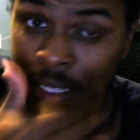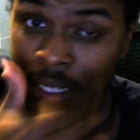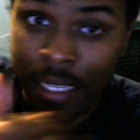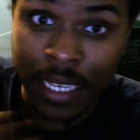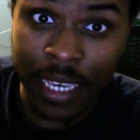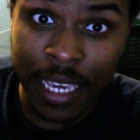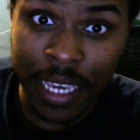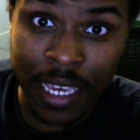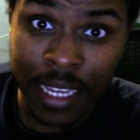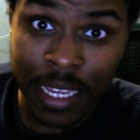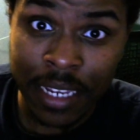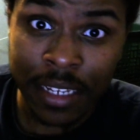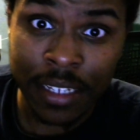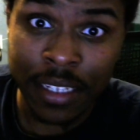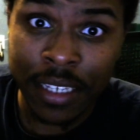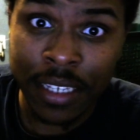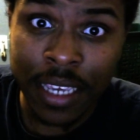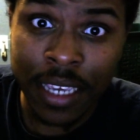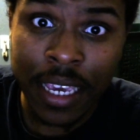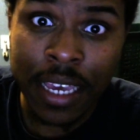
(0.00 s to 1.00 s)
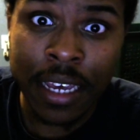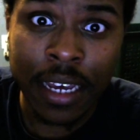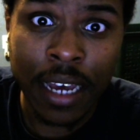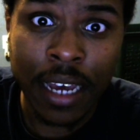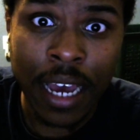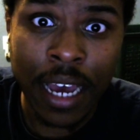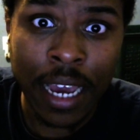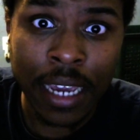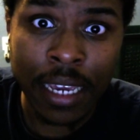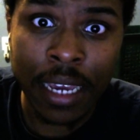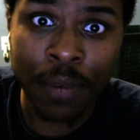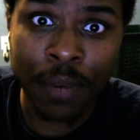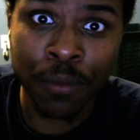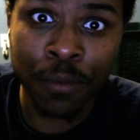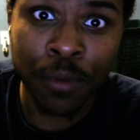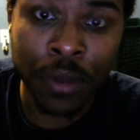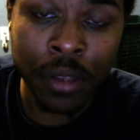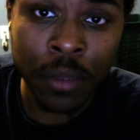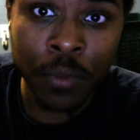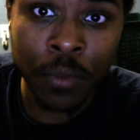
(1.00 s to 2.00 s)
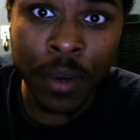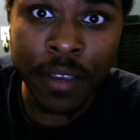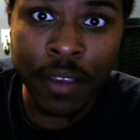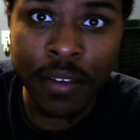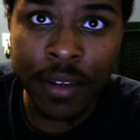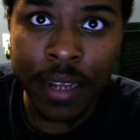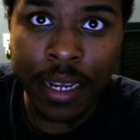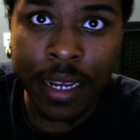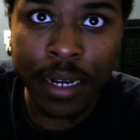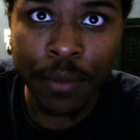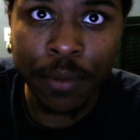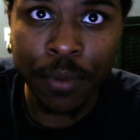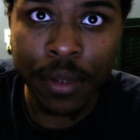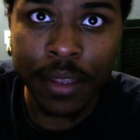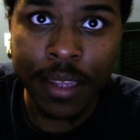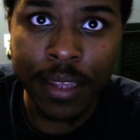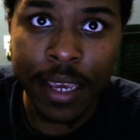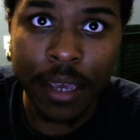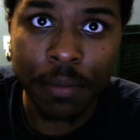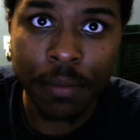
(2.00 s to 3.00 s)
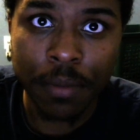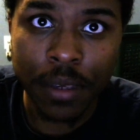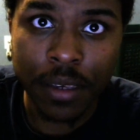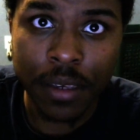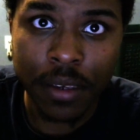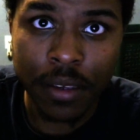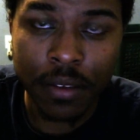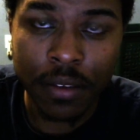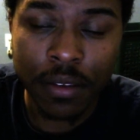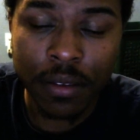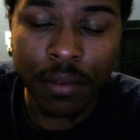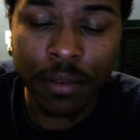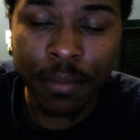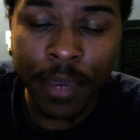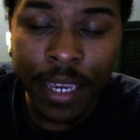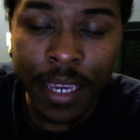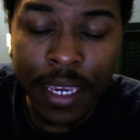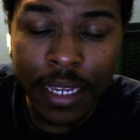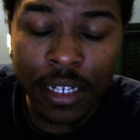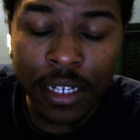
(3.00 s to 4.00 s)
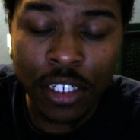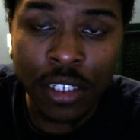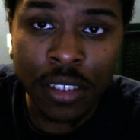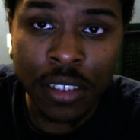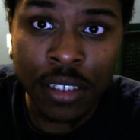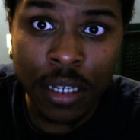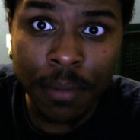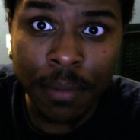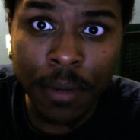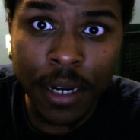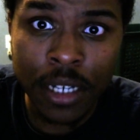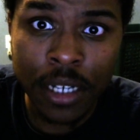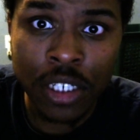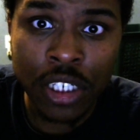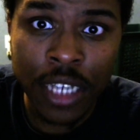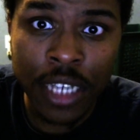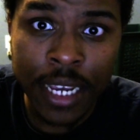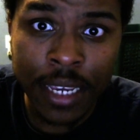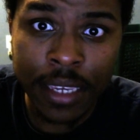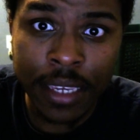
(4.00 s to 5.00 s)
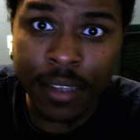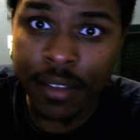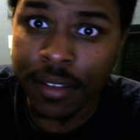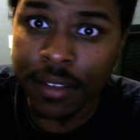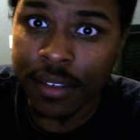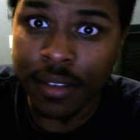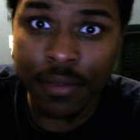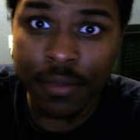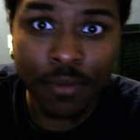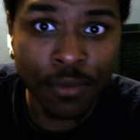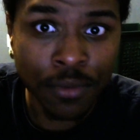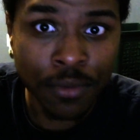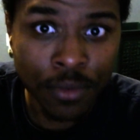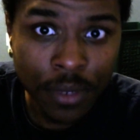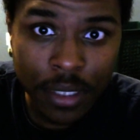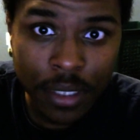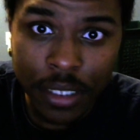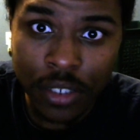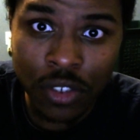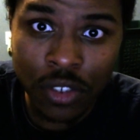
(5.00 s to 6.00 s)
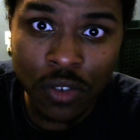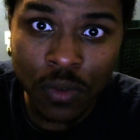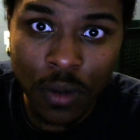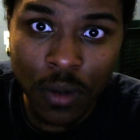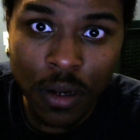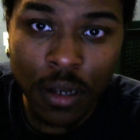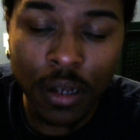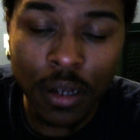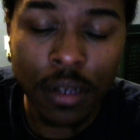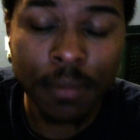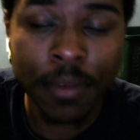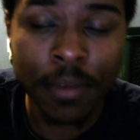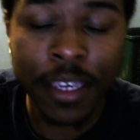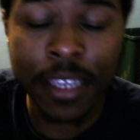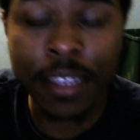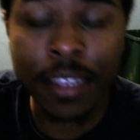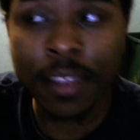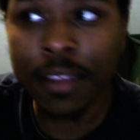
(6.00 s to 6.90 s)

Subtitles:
And yeah, I really resonated with that because, man, Samurai Jack is really strong, man.